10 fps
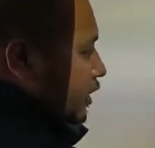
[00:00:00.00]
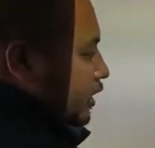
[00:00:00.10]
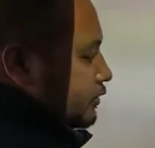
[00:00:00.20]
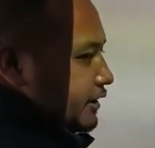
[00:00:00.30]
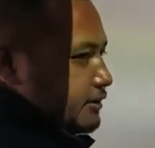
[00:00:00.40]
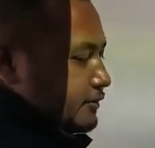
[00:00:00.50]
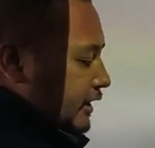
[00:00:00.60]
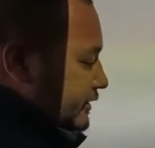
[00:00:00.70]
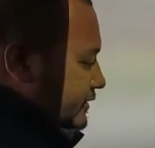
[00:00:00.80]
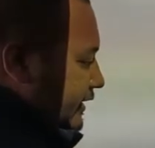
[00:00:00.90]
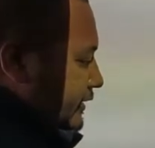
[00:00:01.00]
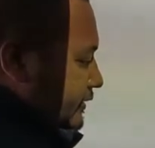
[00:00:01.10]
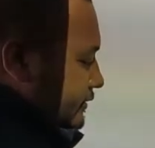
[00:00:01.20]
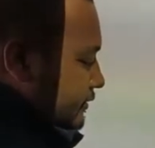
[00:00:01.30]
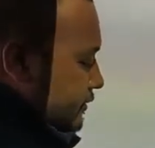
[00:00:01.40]
How can you write
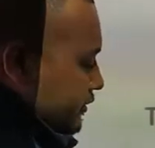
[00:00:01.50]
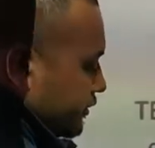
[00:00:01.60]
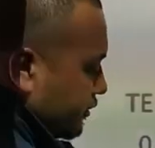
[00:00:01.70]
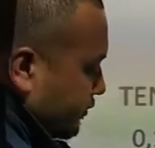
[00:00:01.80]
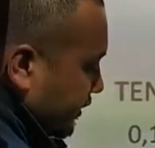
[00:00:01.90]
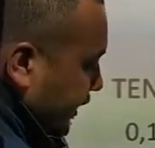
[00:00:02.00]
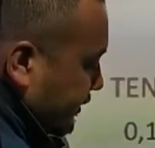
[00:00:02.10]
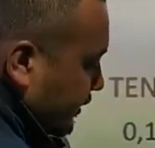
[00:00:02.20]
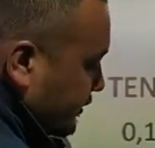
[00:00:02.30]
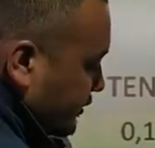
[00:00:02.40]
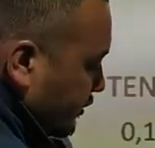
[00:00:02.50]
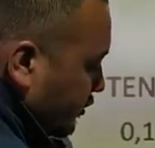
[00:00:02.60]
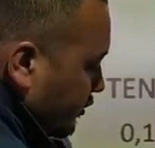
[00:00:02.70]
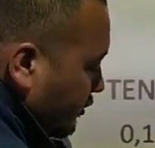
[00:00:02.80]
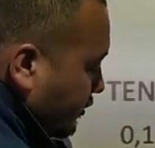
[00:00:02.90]
10? We write a
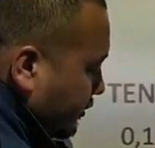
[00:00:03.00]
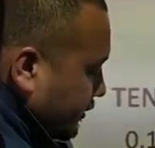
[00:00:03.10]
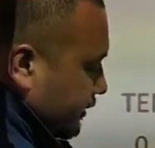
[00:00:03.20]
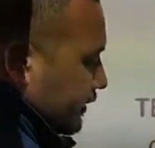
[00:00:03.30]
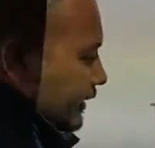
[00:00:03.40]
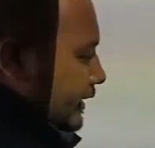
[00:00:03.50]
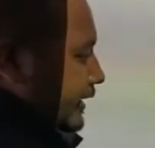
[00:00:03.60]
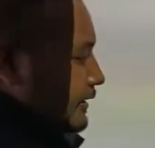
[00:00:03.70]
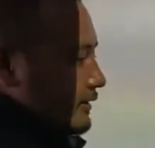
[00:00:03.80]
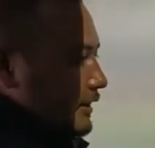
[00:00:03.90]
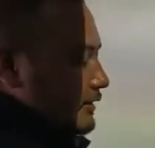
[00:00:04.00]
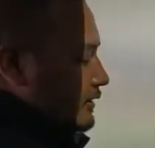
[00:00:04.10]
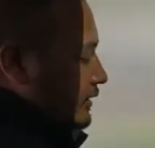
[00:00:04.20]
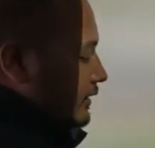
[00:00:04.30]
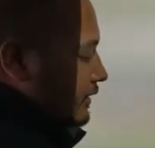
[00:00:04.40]
0, and
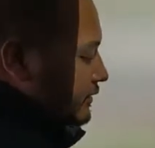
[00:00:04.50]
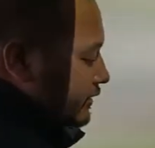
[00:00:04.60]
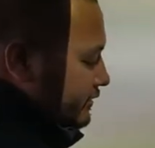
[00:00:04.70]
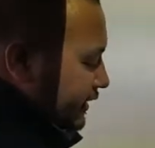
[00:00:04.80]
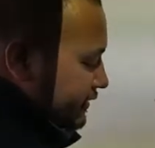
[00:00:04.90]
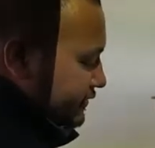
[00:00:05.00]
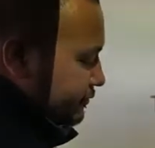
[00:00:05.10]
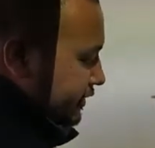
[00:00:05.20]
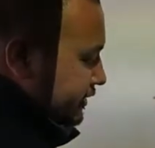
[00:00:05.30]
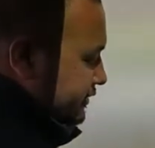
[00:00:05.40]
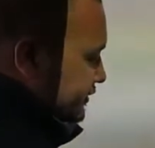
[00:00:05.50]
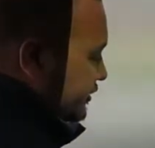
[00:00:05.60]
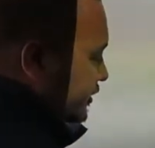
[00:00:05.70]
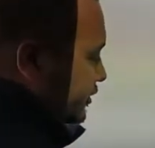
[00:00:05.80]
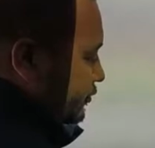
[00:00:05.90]
then in the tens
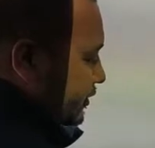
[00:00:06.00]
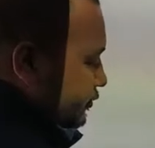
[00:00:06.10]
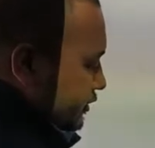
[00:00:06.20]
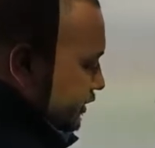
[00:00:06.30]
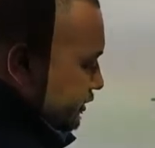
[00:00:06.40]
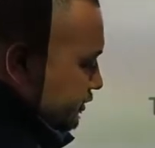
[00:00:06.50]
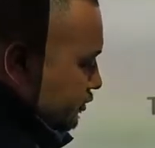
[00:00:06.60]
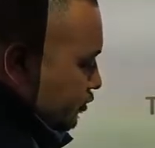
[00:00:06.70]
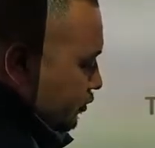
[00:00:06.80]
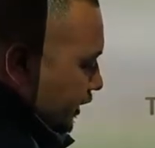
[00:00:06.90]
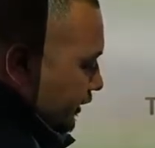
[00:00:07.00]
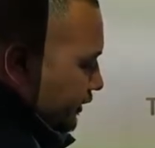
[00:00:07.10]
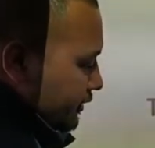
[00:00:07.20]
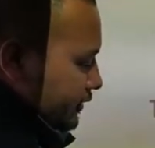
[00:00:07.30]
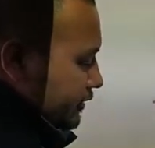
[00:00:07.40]
place we put a
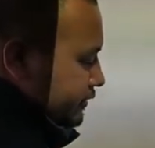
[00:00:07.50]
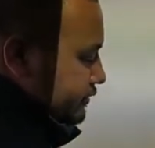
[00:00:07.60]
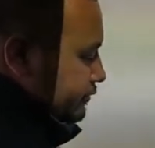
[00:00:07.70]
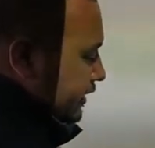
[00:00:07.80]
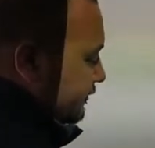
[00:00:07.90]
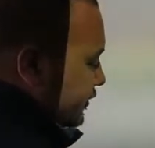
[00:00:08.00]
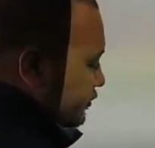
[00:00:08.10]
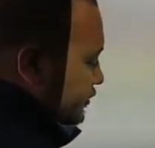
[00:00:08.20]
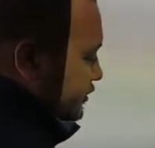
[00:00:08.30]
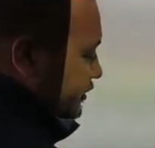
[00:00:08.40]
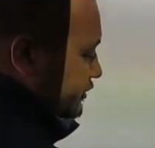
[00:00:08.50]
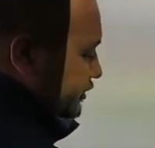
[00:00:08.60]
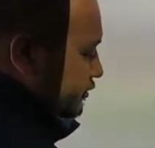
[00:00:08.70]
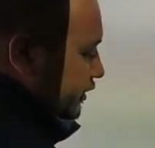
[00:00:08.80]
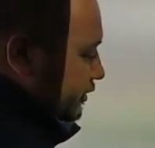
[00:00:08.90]
1. So we have used
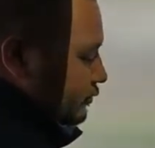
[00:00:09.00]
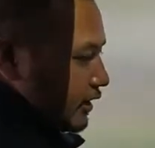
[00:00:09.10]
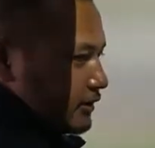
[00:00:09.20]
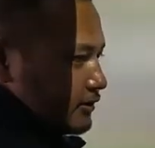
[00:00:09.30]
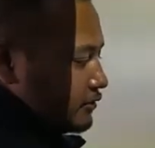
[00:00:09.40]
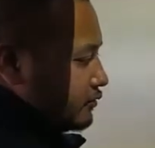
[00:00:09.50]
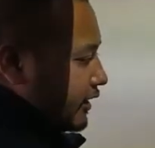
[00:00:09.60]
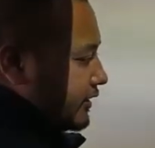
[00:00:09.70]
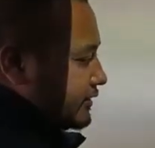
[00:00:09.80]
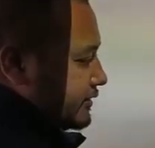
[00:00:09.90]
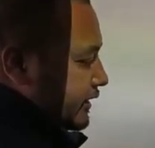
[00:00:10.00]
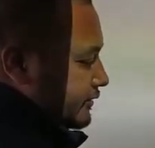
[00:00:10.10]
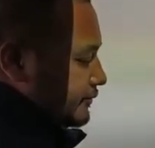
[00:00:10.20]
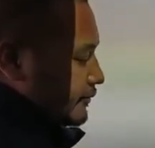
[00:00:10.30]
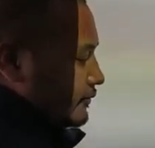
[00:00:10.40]
0 and 1 to write
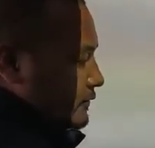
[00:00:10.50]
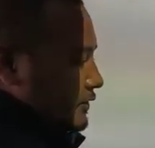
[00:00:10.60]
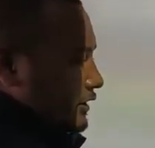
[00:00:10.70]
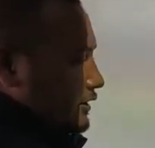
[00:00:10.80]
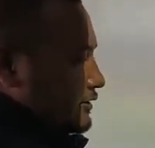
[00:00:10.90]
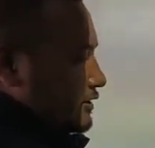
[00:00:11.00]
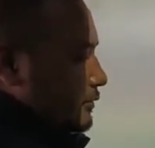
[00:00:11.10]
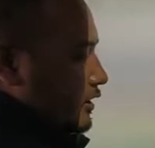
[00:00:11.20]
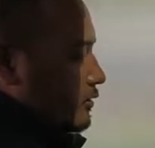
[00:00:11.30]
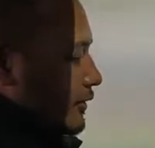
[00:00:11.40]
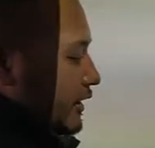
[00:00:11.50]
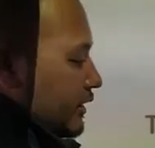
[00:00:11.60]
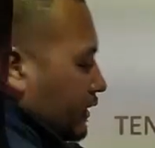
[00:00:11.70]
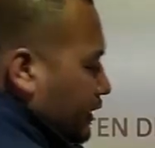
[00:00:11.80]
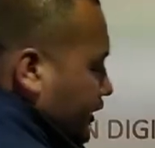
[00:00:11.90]
10. In a similar
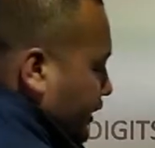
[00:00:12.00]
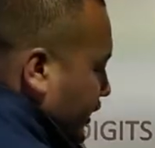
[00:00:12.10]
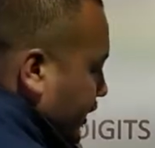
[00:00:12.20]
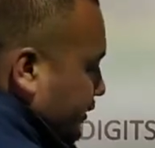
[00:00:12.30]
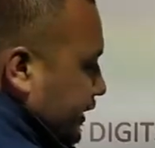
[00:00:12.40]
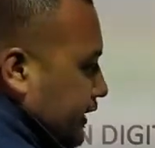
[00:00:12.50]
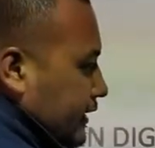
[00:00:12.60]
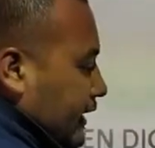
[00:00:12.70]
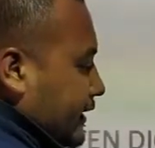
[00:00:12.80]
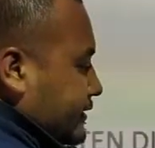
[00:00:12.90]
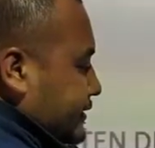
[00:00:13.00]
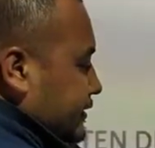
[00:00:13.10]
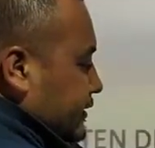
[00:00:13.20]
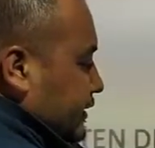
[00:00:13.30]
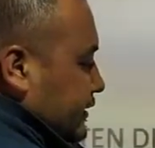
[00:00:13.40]
way, how can I write
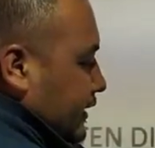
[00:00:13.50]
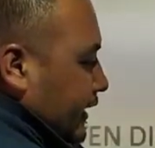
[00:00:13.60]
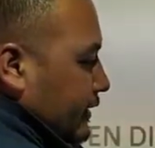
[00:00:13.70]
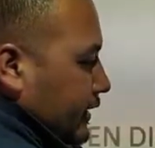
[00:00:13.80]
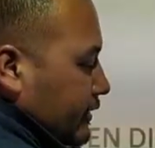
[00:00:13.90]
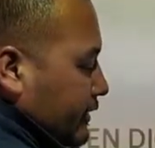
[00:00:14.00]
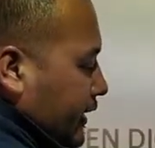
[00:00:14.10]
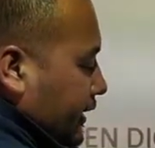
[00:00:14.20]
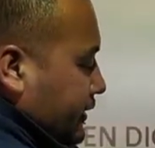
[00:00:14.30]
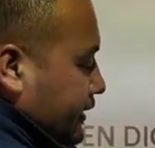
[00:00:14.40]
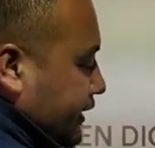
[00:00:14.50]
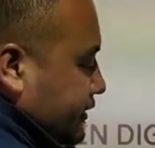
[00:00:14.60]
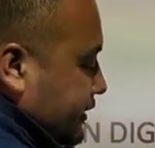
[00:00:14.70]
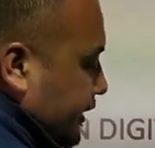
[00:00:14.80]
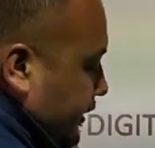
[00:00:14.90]

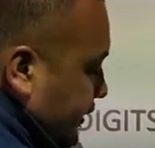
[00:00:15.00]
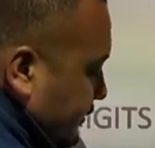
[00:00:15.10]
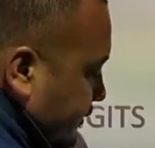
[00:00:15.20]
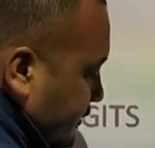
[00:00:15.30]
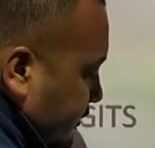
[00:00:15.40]
999?